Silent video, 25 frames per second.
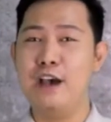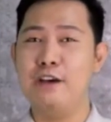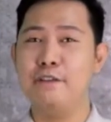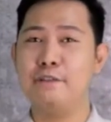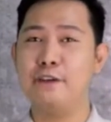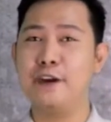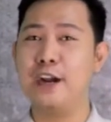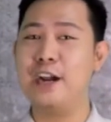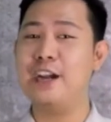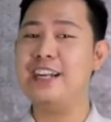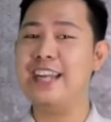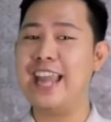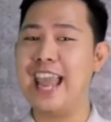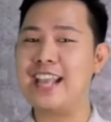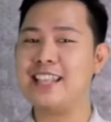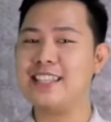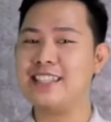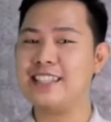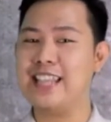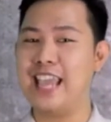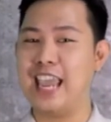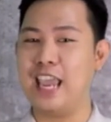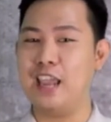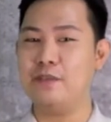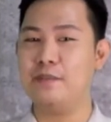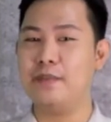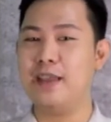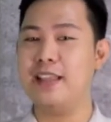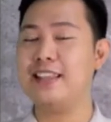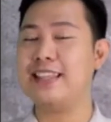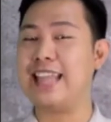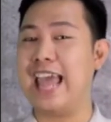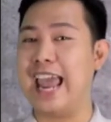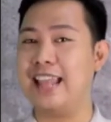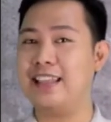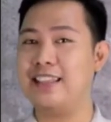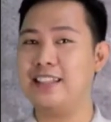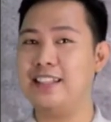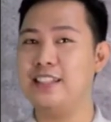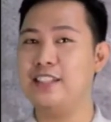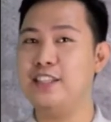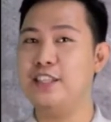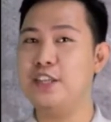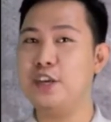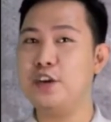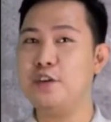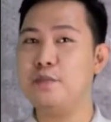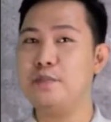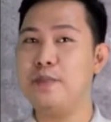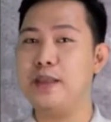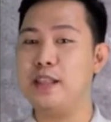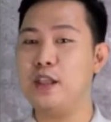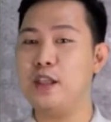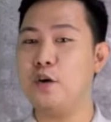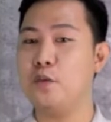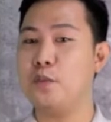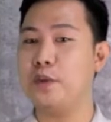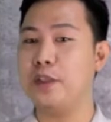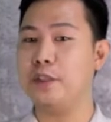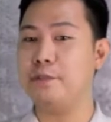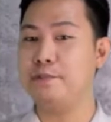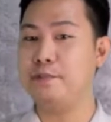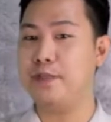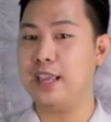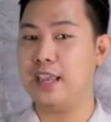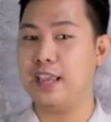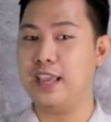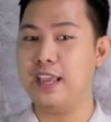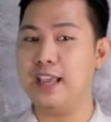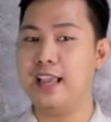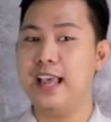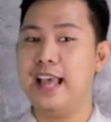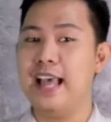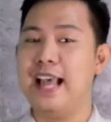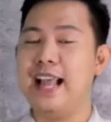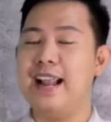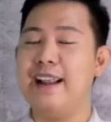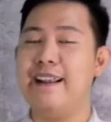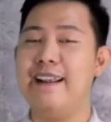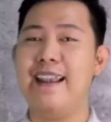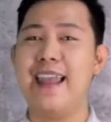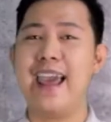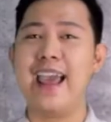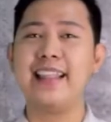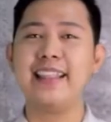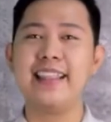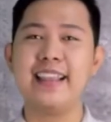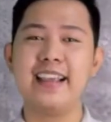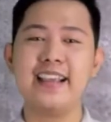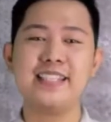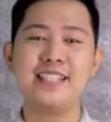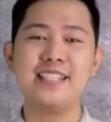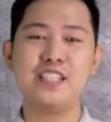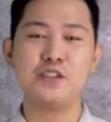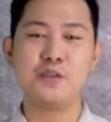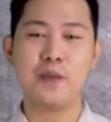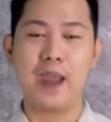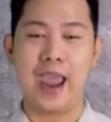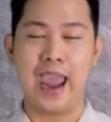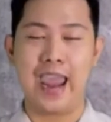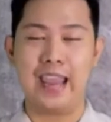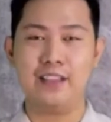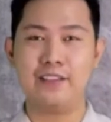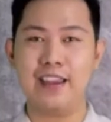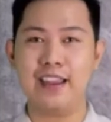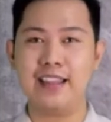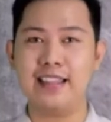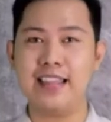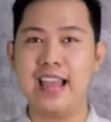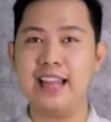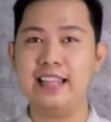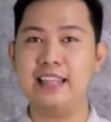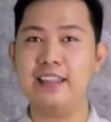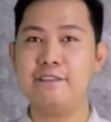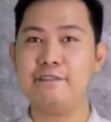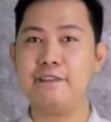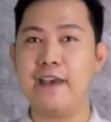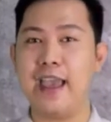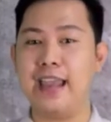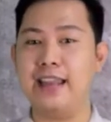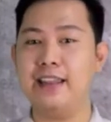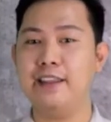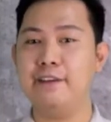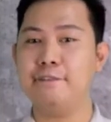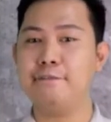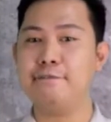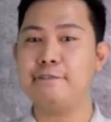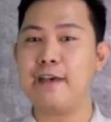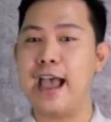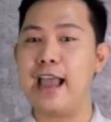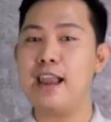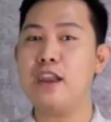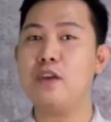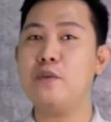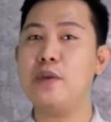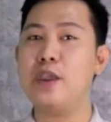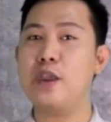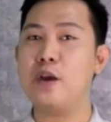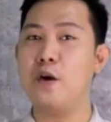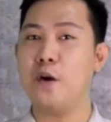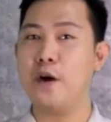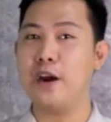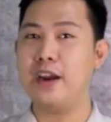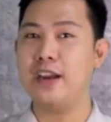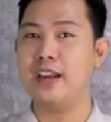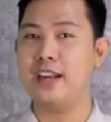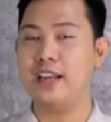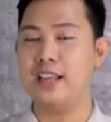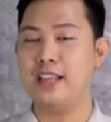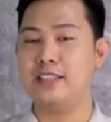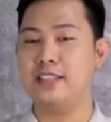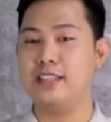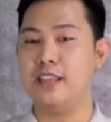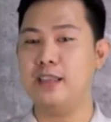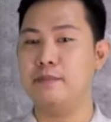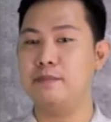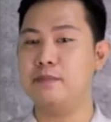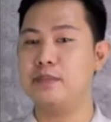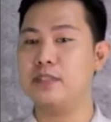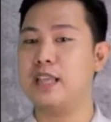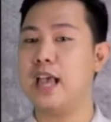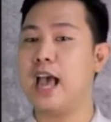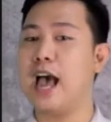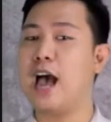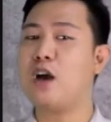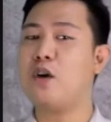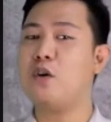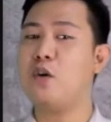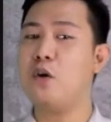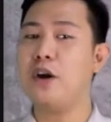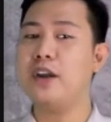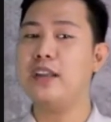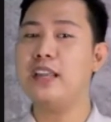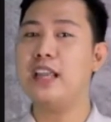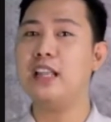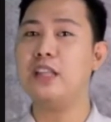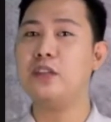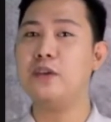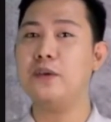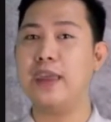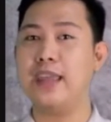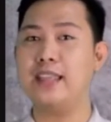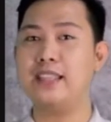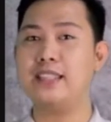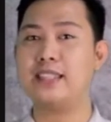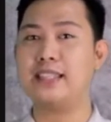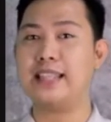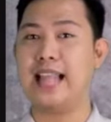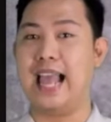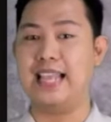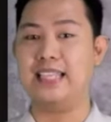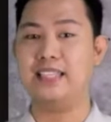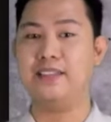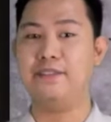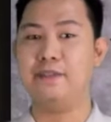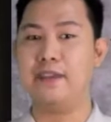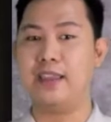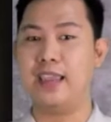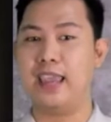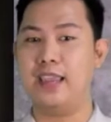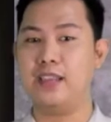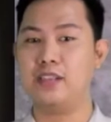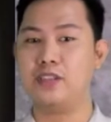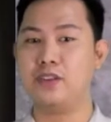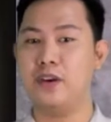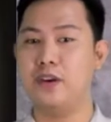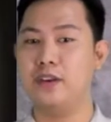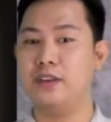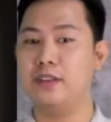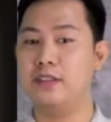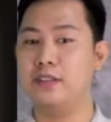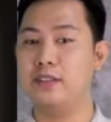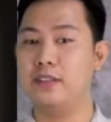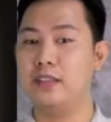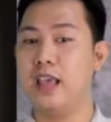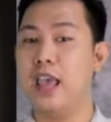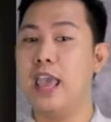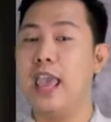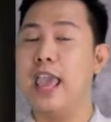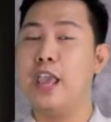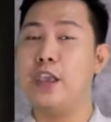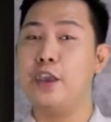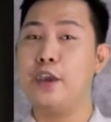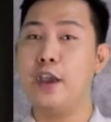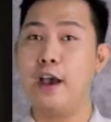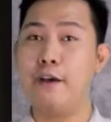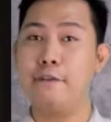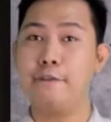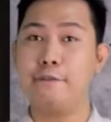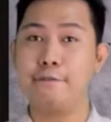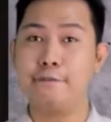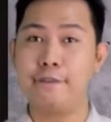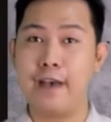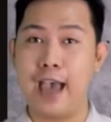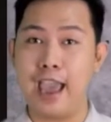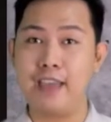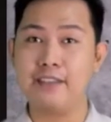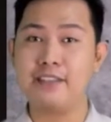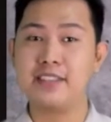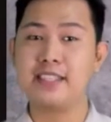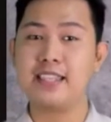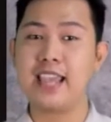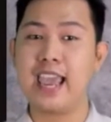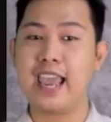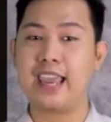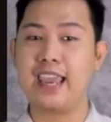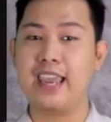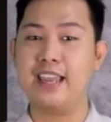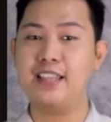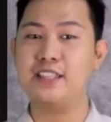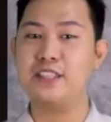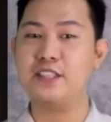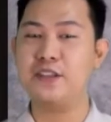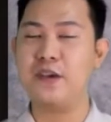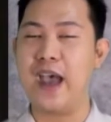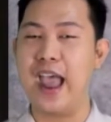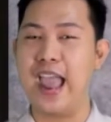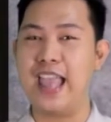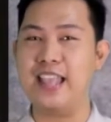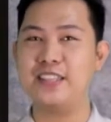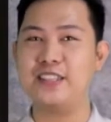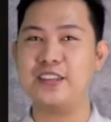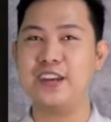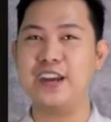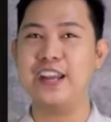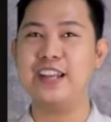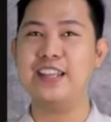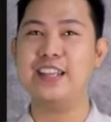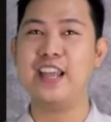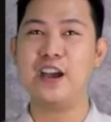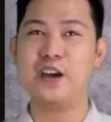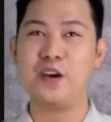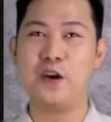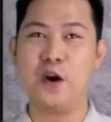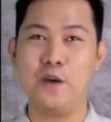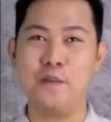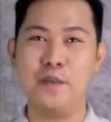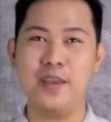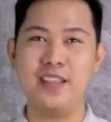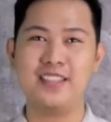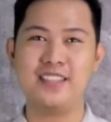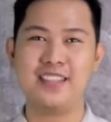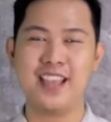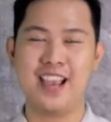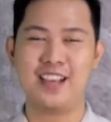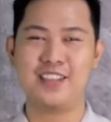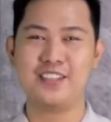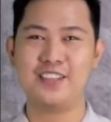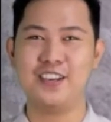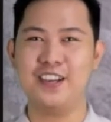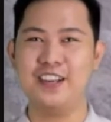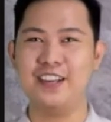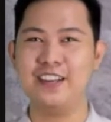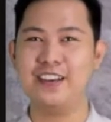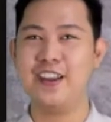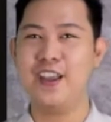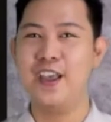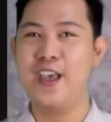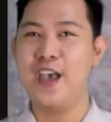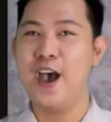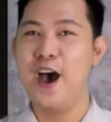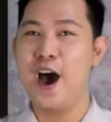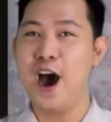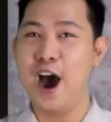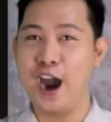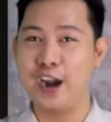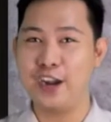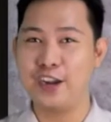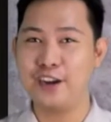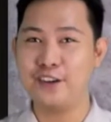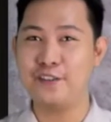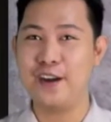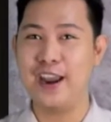For our next game, entitled You Belong With Me, let us try to identify the following organisms according to its classification. You have 5 seconds to answer in the comment section. Are you